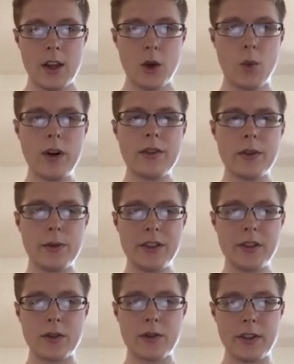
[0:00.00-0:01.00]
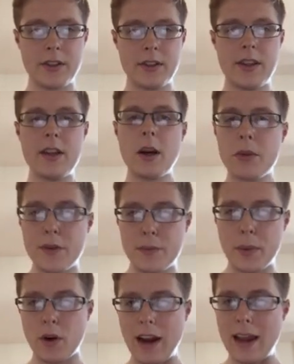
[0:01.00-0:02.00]
One of the reasons for this is the number of
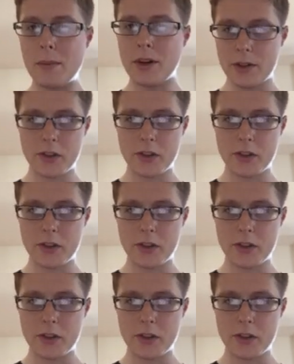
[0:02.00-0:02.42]
parameters